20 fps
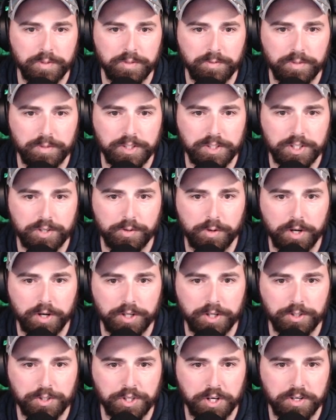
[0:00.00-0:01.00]
we just threw
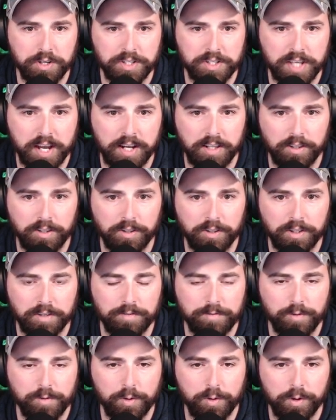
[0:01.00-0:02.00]
100 shares at it looking
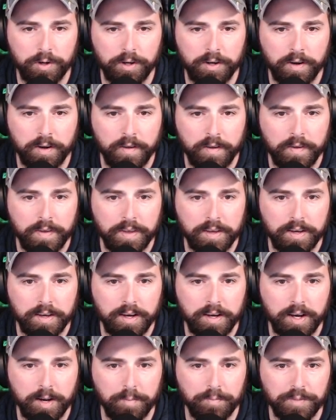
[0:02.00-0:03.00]
for
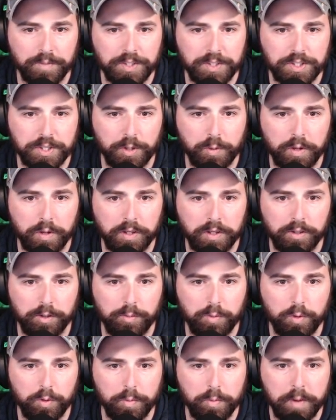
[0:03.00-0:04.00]
um, just a quick little
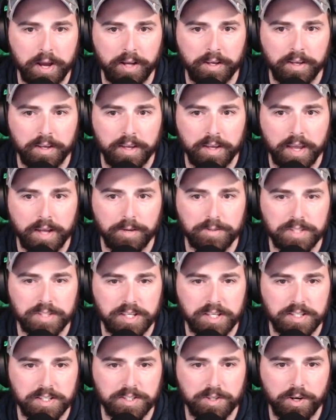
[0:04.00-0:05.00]
pullback. And it was
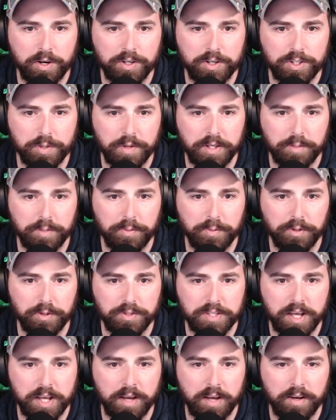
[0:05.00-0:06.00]
SSR, so we had to put
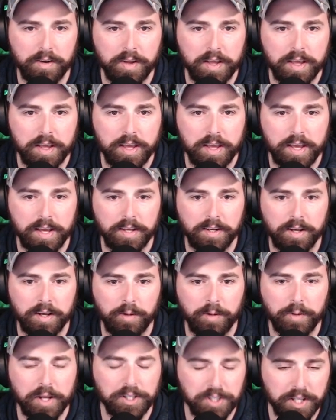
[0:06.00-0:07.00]
those out. And uh,
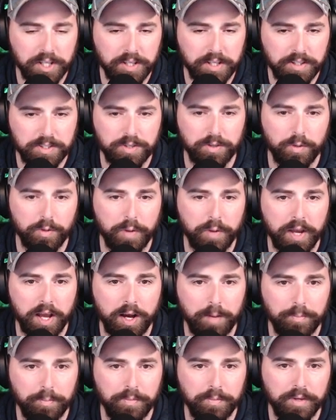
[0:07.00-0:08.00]
we actually hit this on the way
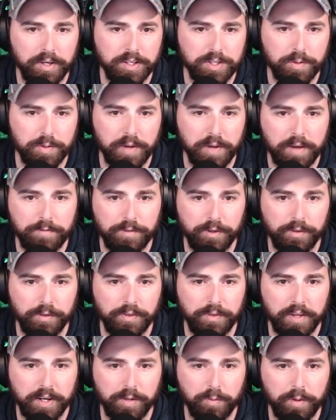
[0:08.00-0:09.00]
up. Uh, so we got filled and
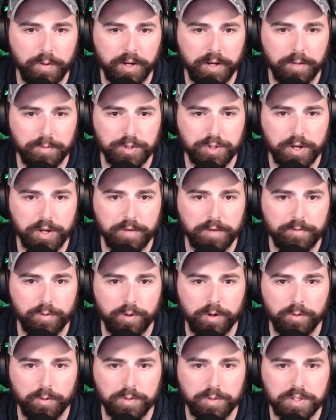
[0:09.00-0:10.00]
then it went up and tried
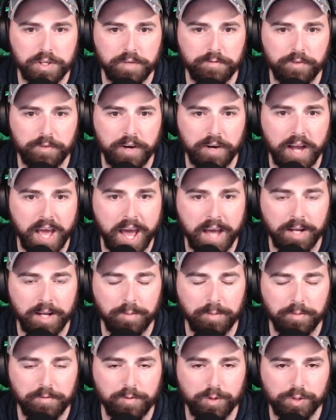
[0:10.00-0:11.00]
four. Was looking for an add
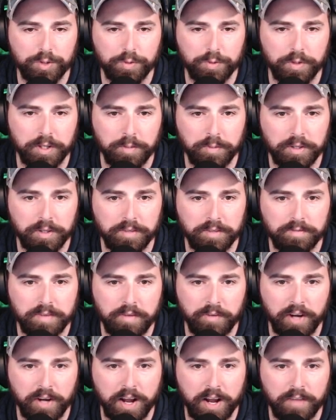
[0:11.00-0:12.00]
up at 420, but
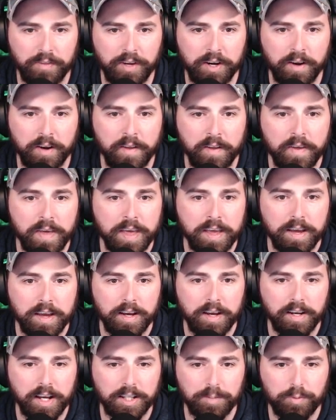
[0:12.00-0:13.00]
never got there.
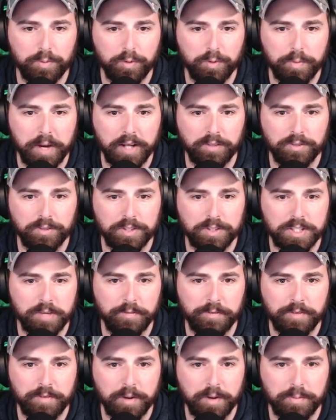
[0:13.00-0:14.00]
Uh, got the pullback, took
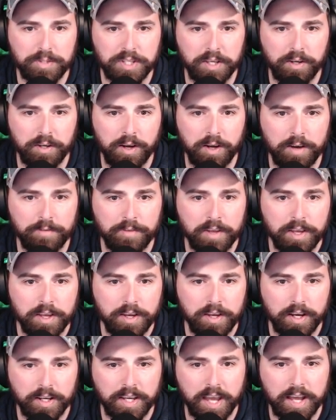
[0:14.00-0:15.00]
75% off.
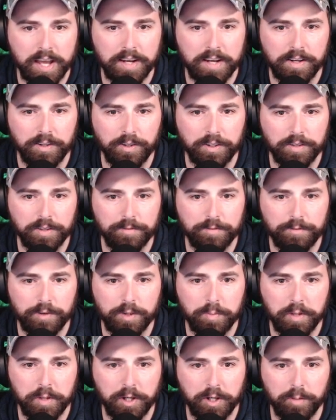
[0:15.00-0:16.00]
Again, looking for
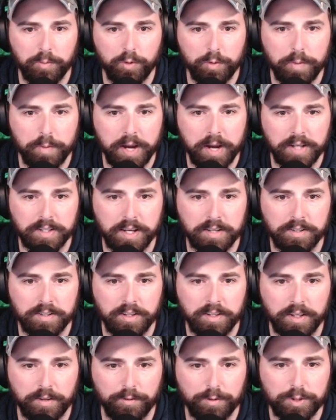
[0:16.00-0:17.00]
the bigger pullback down to
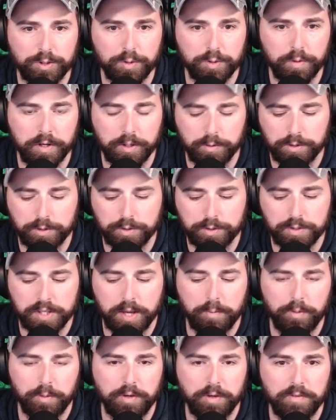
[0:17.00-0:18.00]
like 320, which was
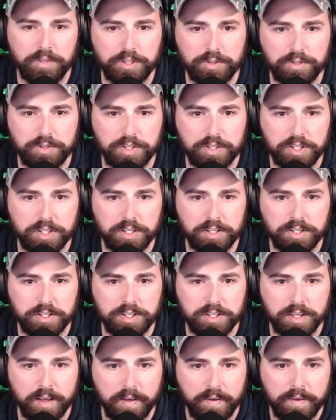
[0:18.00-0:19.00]
that previous
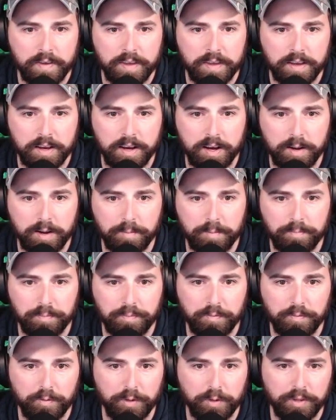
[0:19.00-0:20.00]
resistance um,
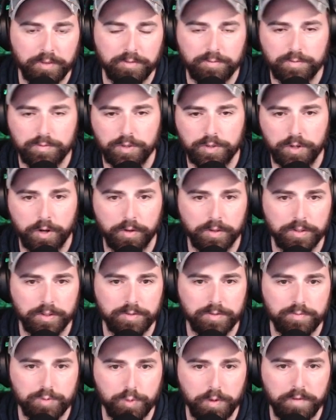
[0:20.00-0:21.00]
with, you know, the
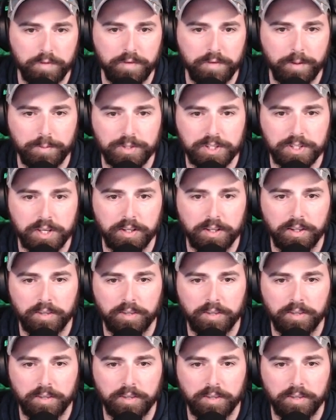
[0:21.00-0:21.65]
25%